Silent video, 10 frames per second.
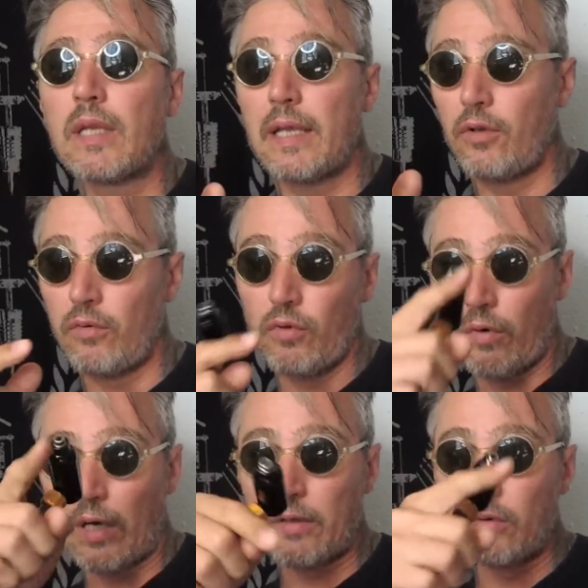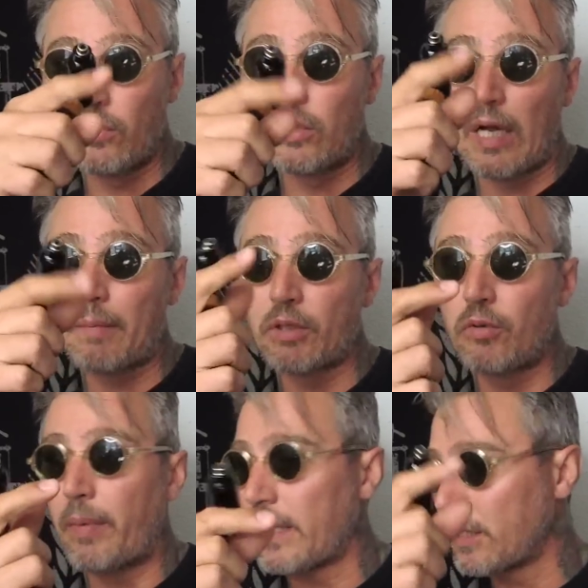like the
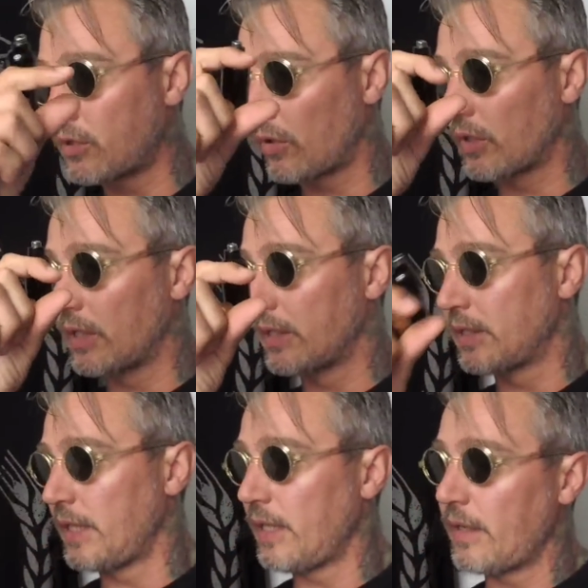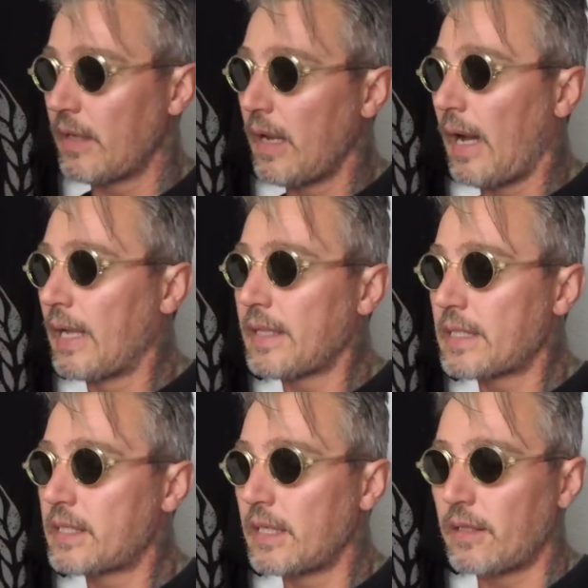armature bar, the stroke, the thing, and
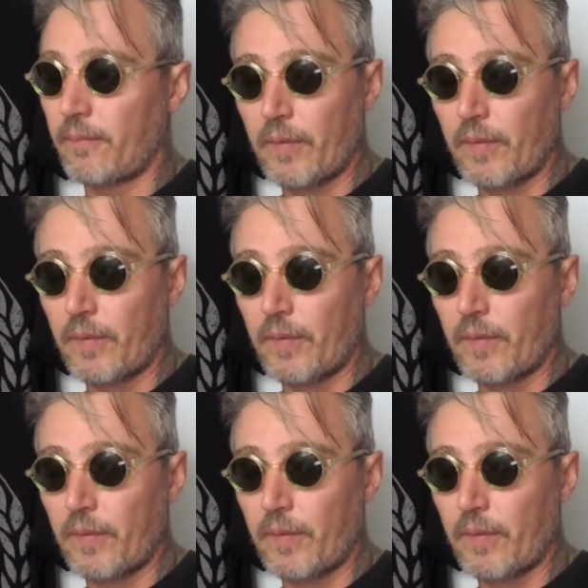that's it.